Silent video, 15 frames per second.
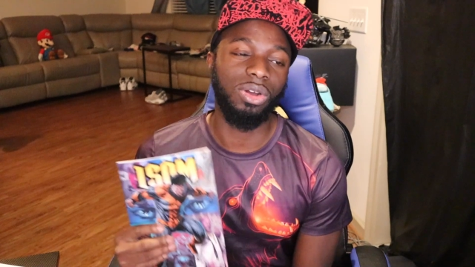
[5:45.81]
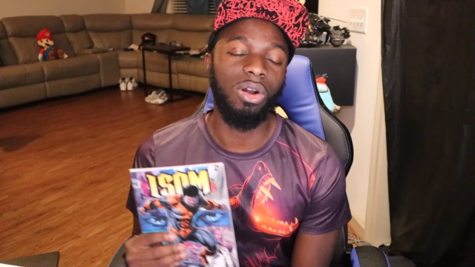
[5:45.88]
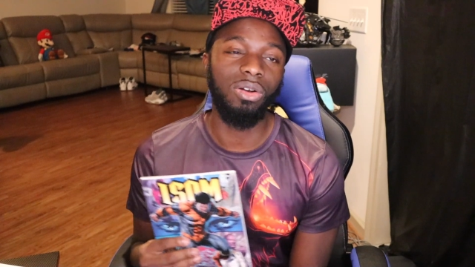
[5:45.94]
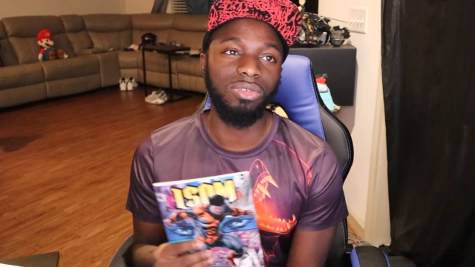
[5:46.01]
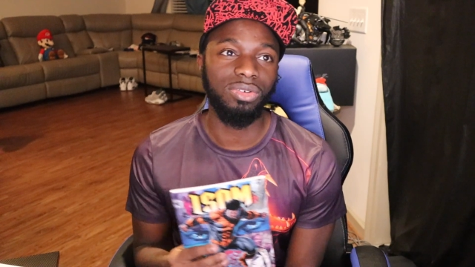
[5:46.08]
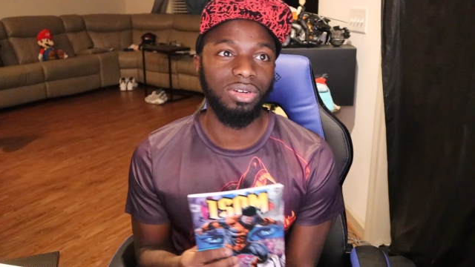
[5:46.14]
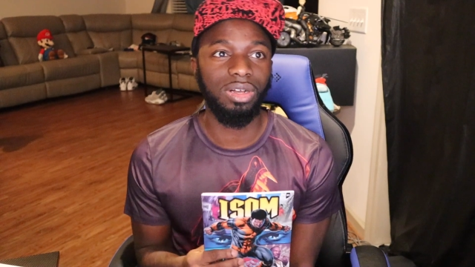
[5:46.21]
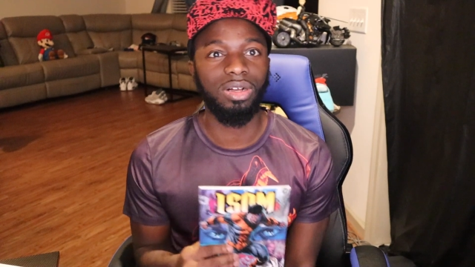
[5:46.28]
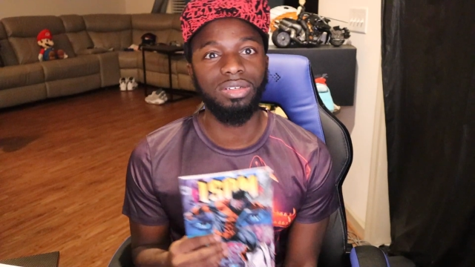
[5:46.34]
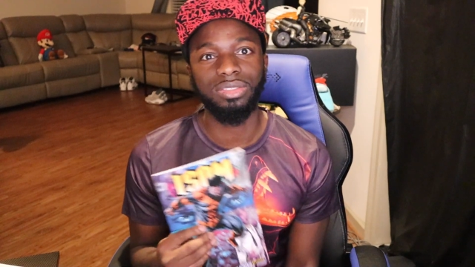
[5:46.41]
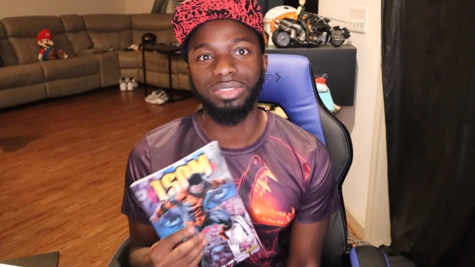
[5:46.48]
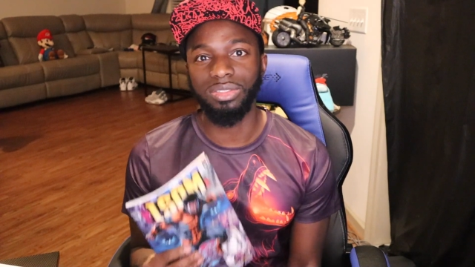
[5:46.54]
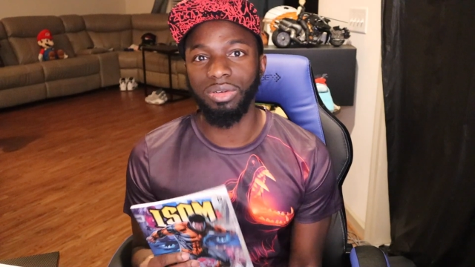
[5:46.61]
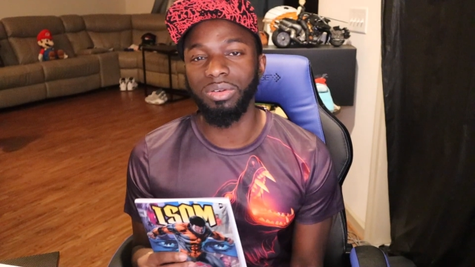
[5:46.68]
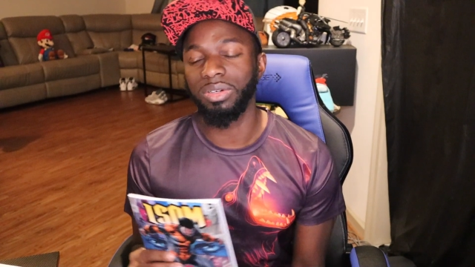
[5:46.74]
overall
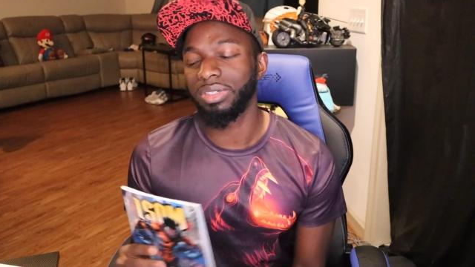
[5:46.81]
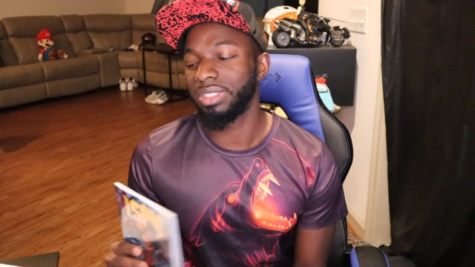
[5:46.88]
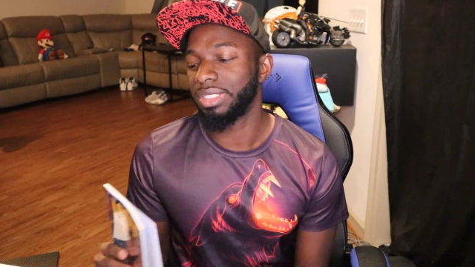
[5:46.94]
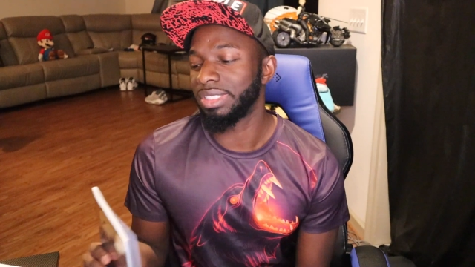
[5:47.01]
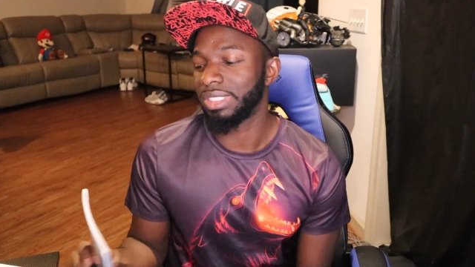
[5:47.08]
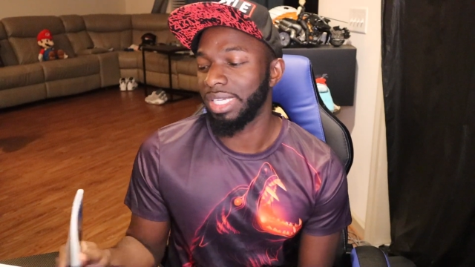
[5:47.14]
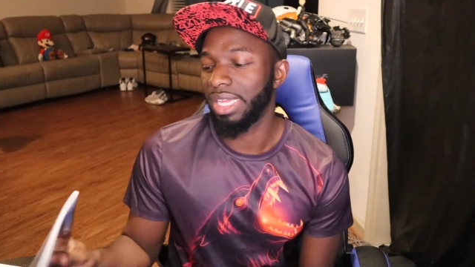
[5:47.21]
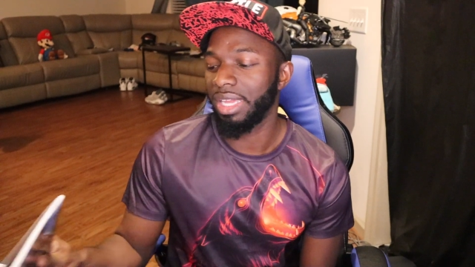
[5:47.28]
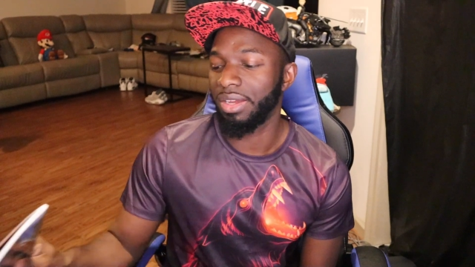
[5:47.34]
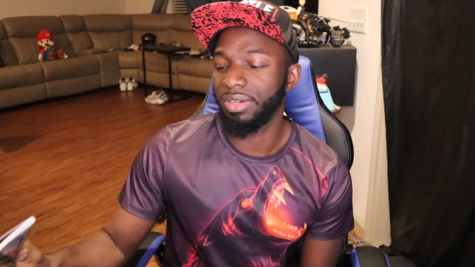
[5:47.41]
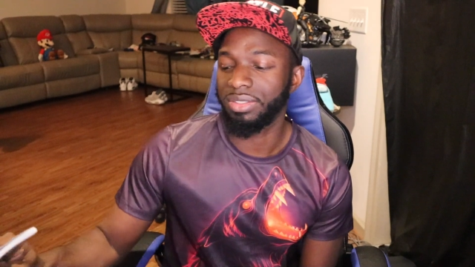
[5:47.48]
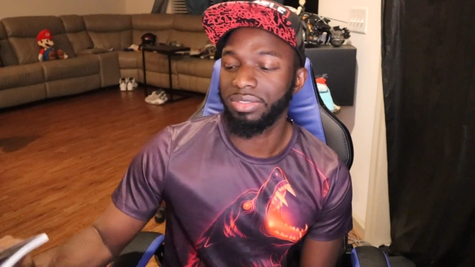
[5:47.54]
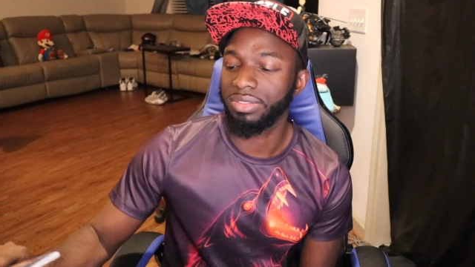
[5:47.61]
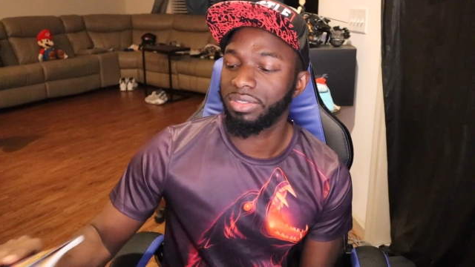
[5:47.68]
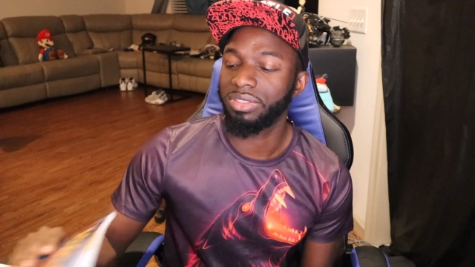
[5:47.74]
story and the
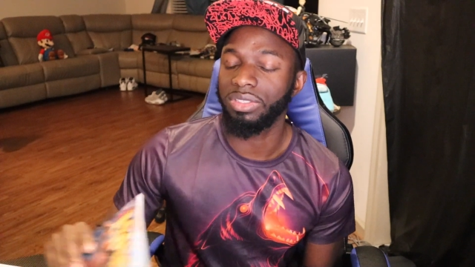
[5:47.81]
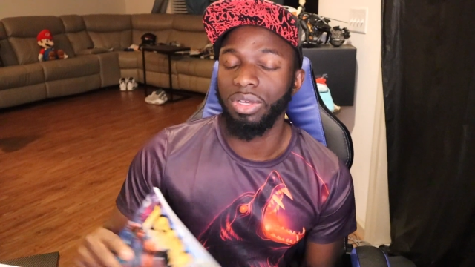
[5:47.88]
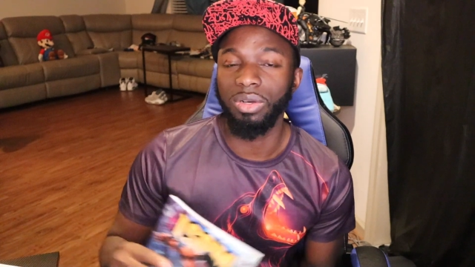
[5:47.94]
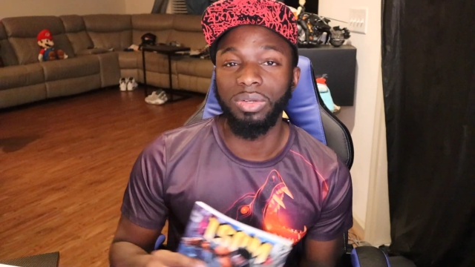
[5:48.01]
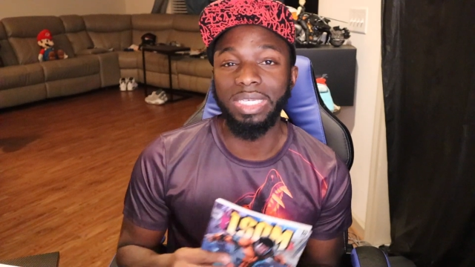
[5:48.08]
characters. So